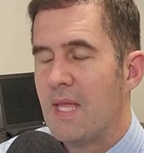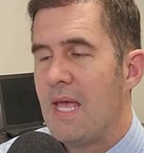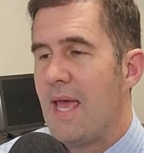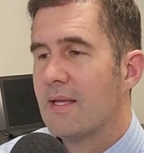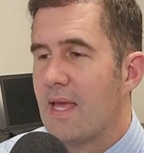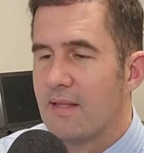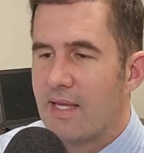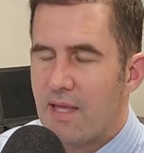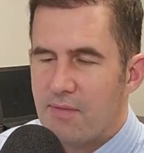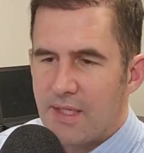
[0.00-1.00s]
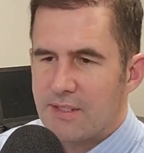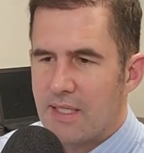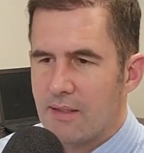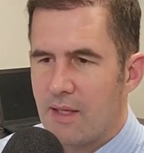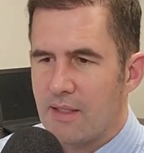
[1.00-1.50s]
Okay. And like I think you
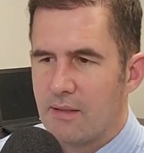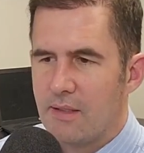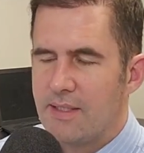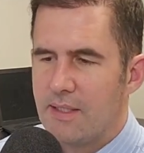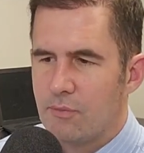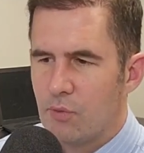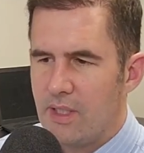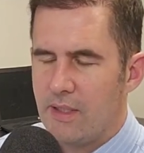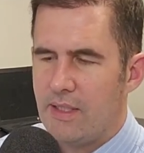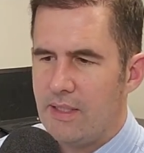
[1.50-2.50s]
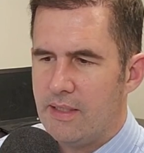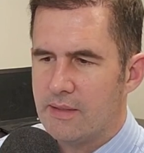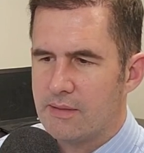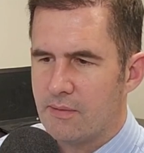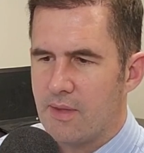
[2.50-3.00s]
said, like LinkedIn really
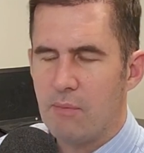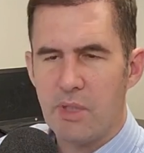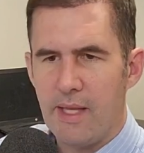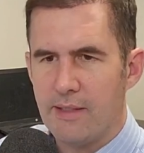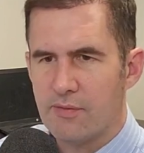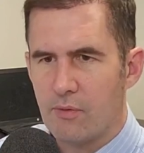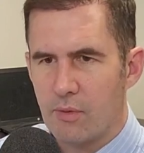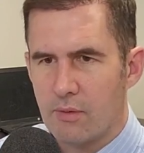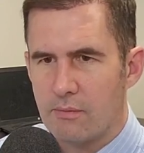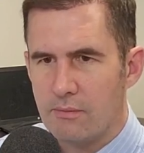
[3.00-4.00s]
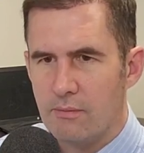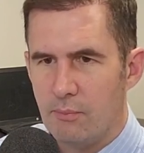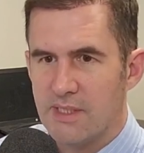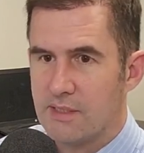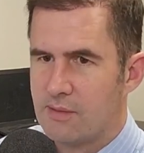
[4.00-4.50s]
is the place for
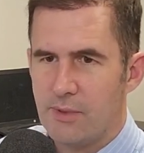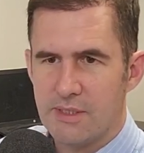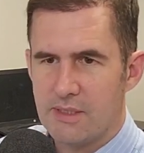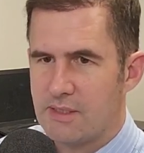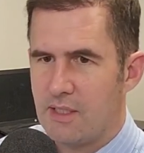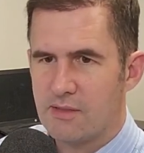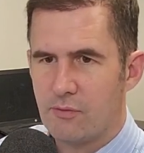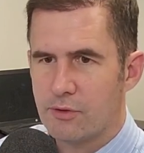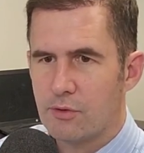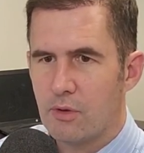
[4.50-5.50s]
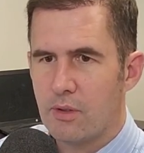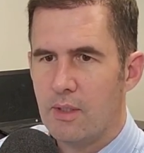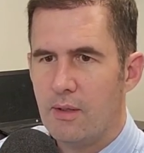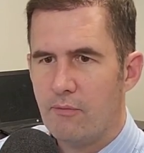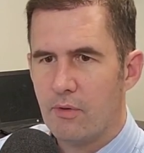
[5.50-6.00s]
business to business sales for sure,
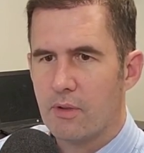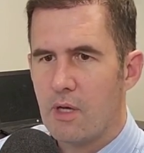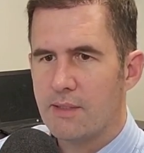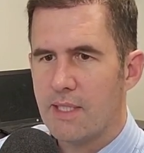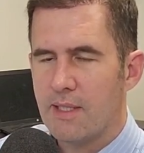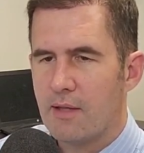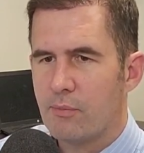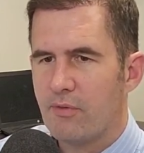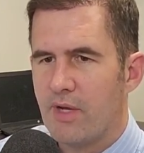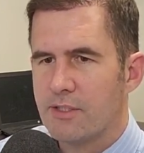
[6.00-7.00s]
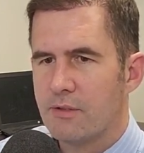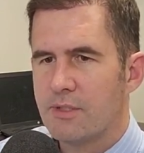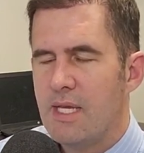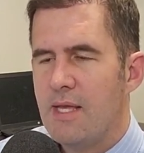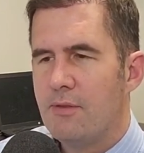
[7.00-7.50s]
for contacting other
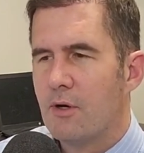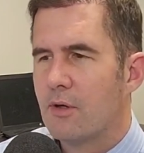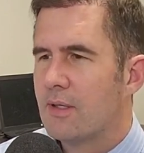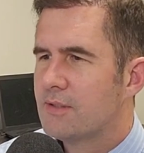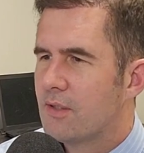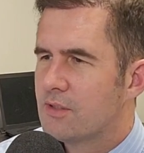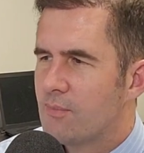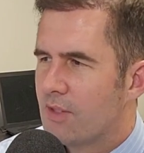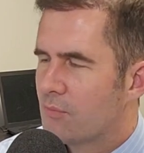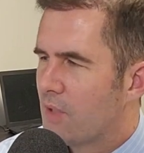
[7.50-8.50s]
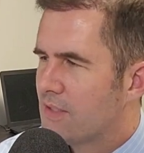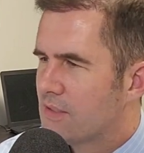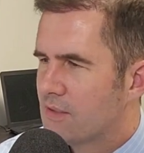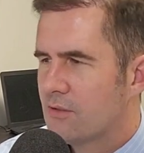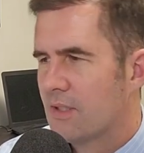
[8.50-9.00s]
professionals. There's some other
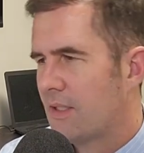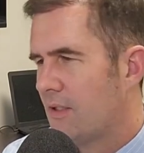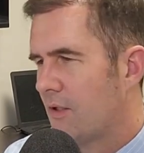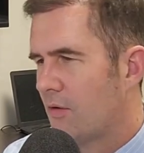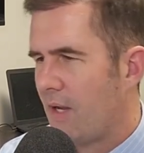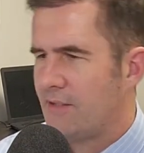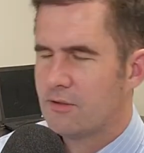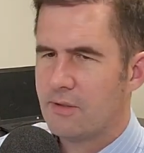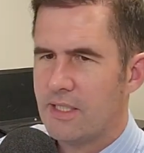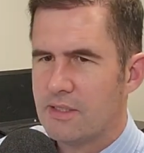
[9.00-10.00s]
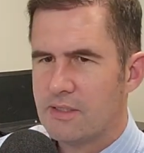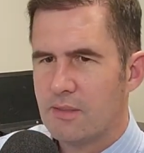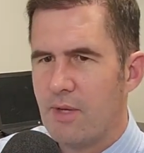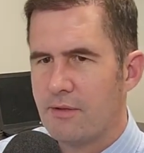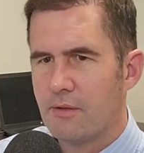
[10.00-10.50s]
places. There's like, Angel List,
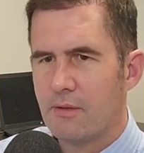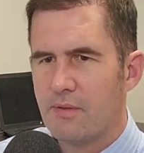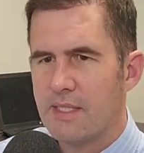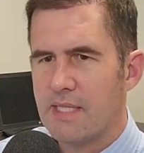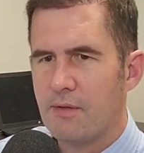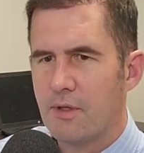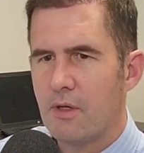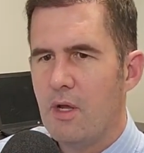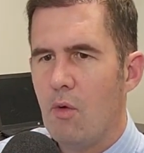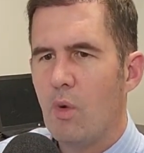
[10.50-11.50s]
some other things out there.